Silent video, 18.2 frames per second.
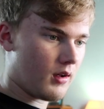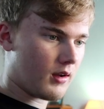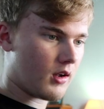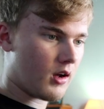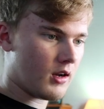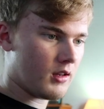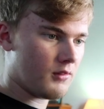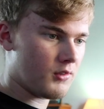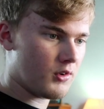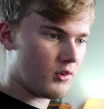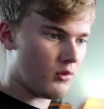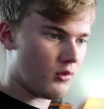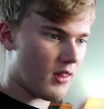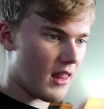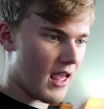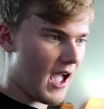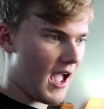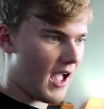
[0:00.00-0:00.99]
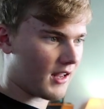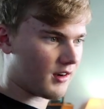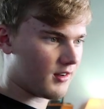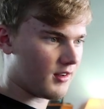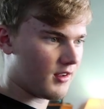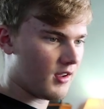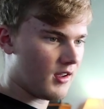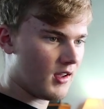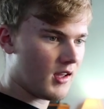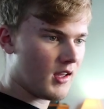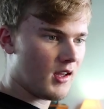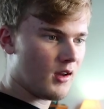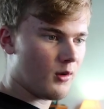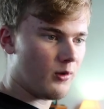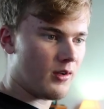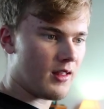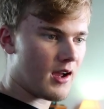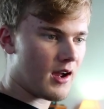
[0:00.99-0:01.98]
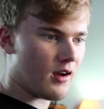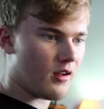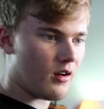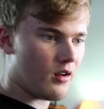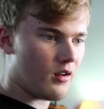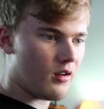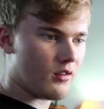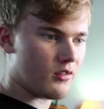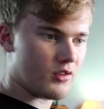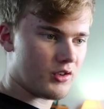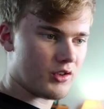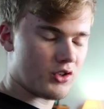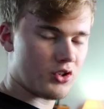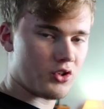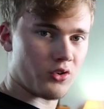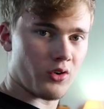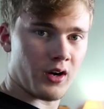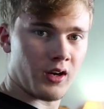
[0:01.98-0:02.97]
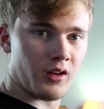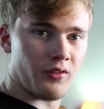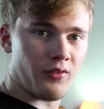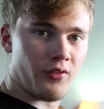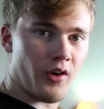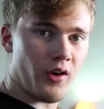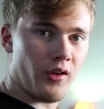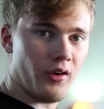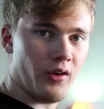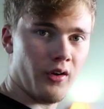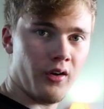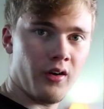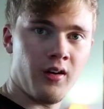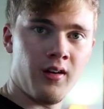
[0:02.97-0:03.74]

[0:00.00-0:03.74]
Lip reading: I can't even do that without destroying the photo.